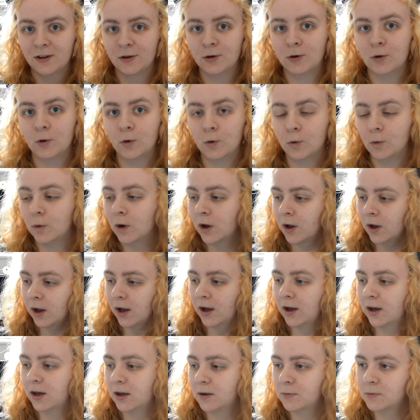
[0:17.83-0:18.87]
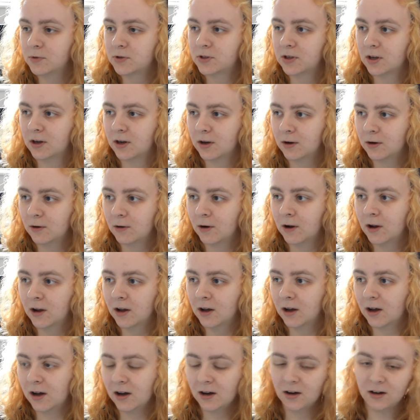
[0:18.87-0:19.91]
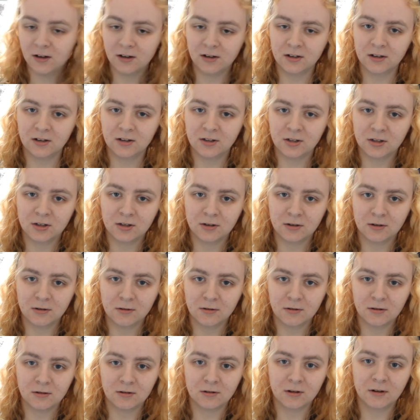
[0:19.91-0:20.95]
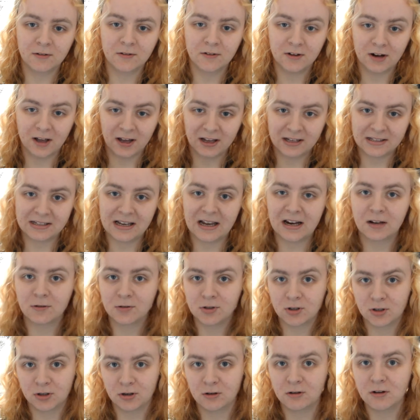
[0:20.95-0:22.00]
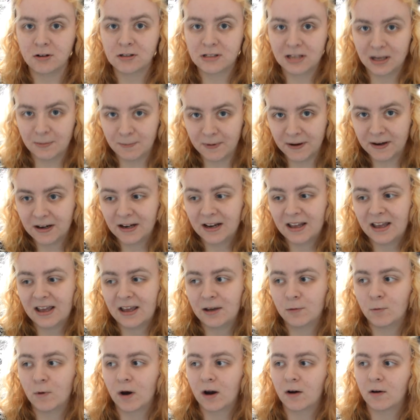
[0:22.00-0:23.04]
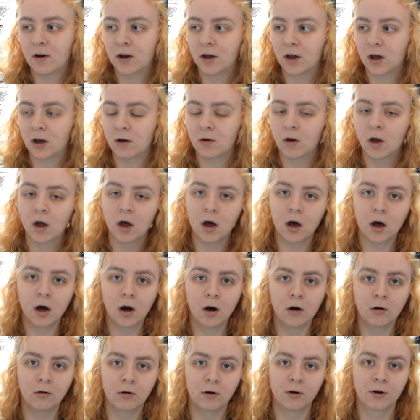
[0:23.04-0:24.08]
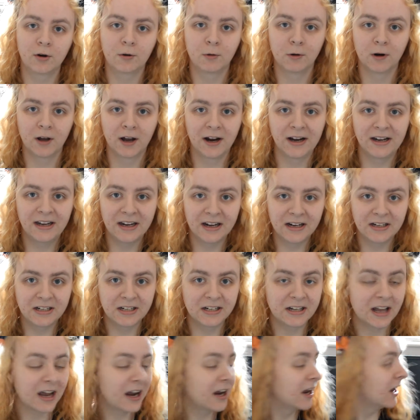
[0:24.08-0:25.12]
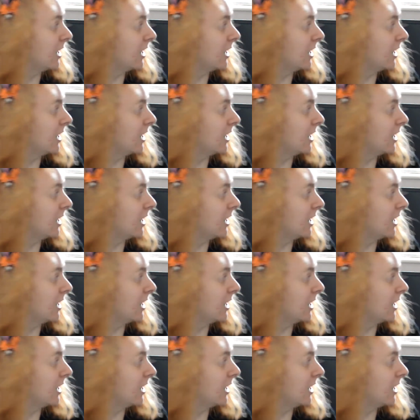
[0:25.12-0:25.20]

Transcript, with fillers: Cool. Um, so I'm going to do, oh, like I said, I wasn't going to do it typically where I go, oh, look what I did today.